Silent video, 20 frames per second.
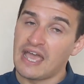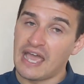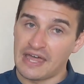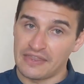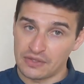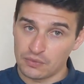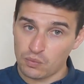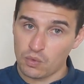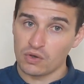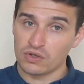
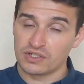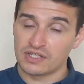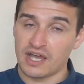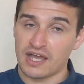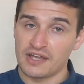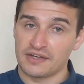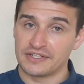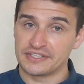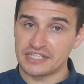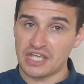and the one
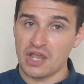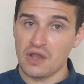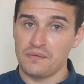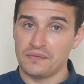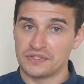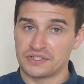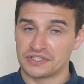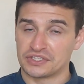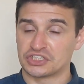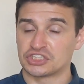die on its
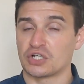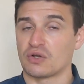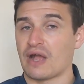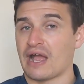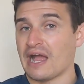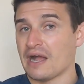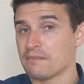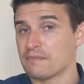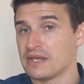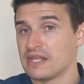own is going to show
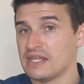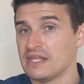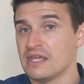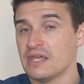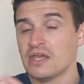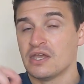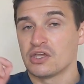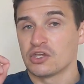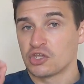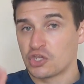how
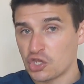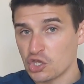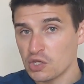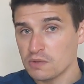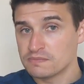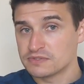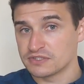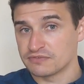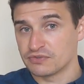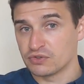many
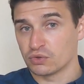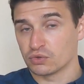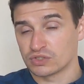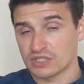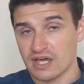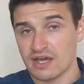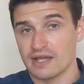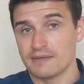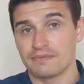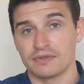cubes of your
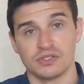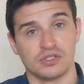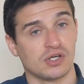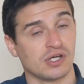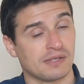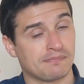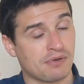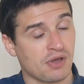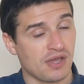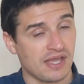type you're
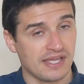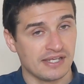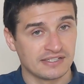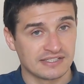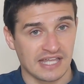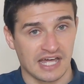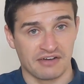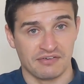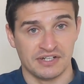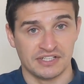going to put
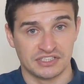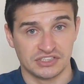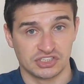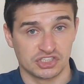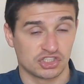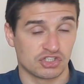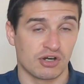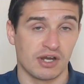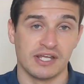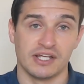into that region
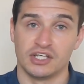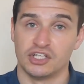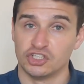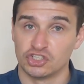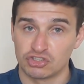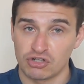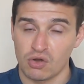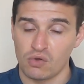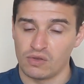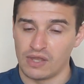to try and
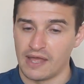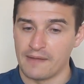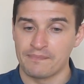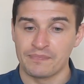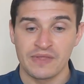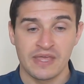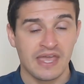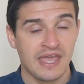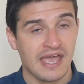control it.